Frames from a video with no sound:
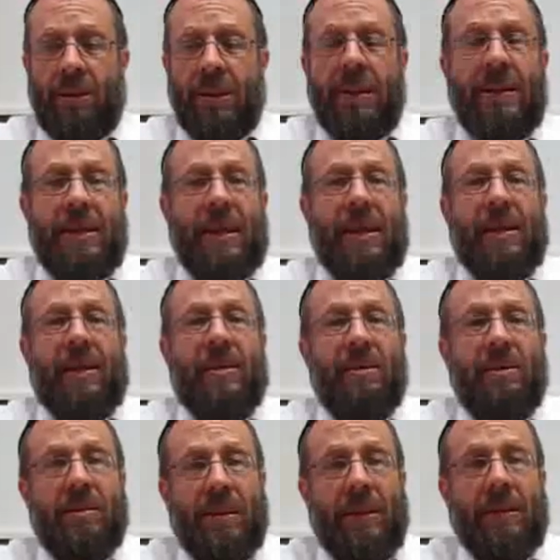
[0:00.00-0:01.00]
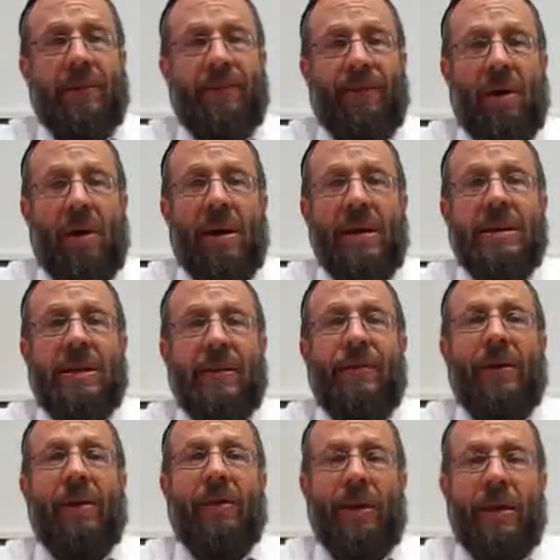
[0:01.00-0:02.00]
details and defines the
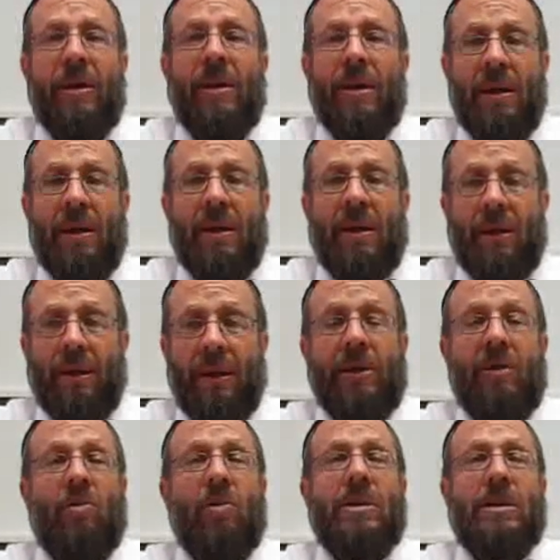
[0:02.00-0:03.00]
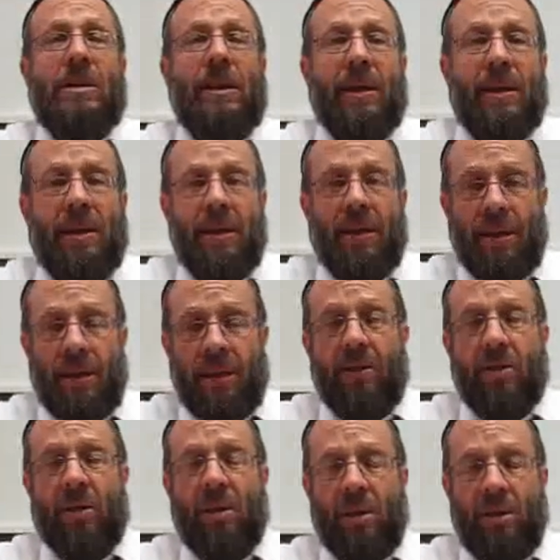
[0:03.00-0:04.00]
very linguistic
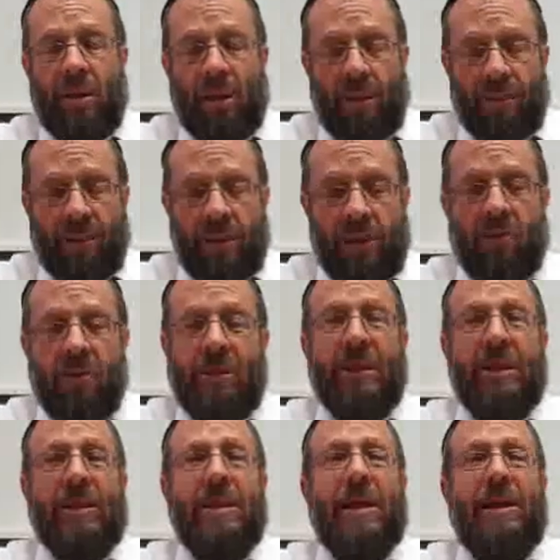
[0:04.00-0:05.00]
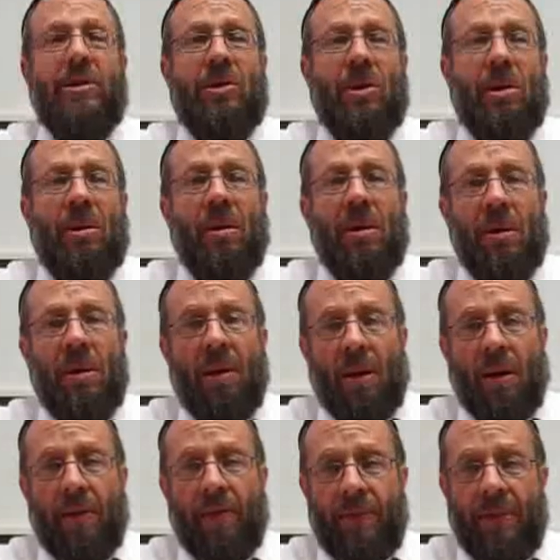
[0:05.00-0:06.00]
inter- the um, linguistic nature
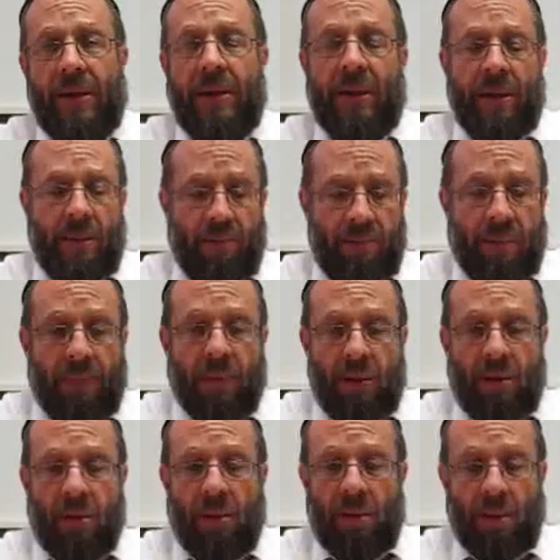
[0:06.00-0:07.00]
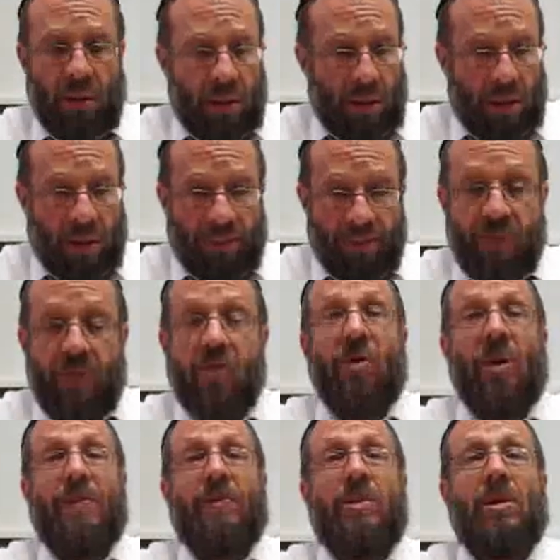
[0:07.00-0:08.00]
of the biblical um,
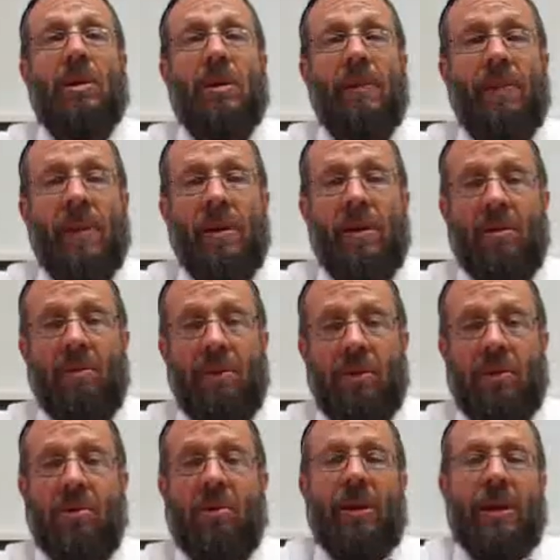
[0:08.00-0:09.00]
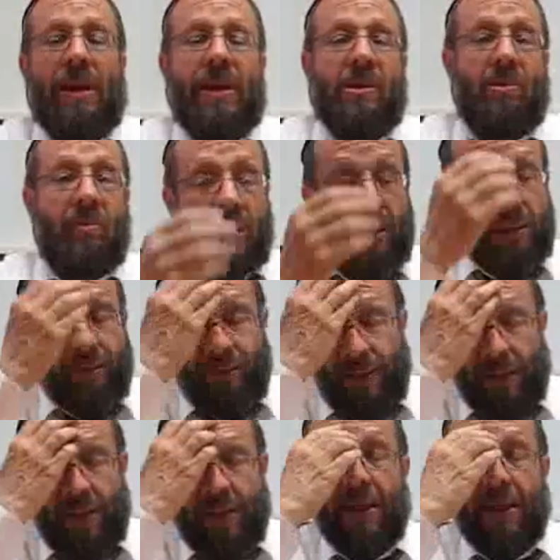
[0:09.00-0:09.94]
scripture. We saw last week, in fact,